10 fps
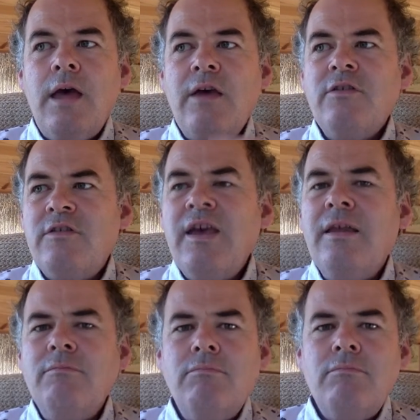As I
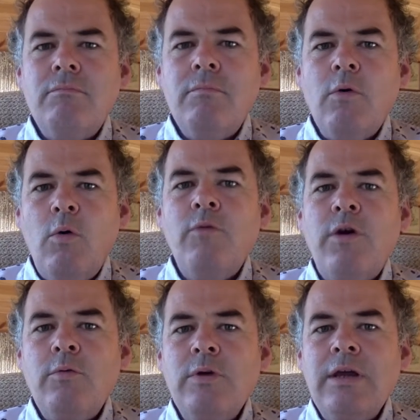said,
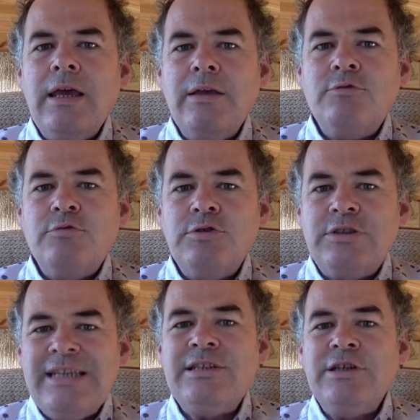although
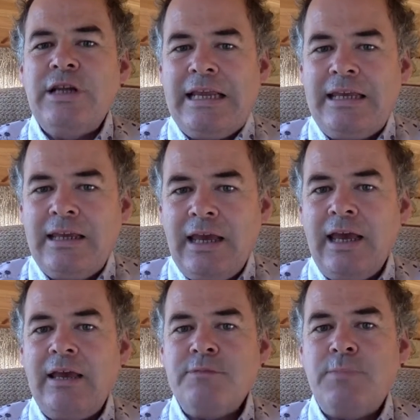traditionally
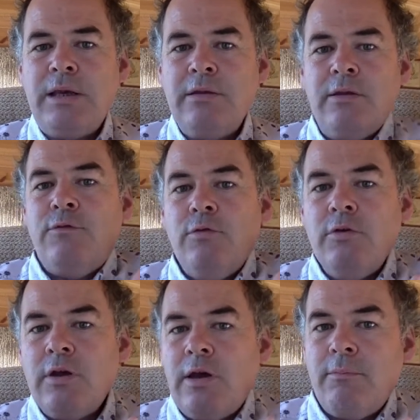it has been, if you
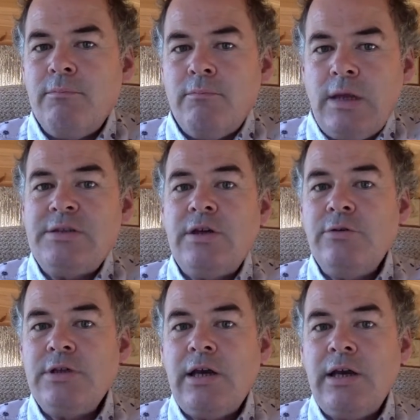look it up,
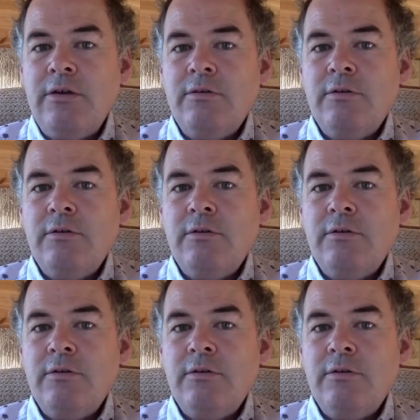associated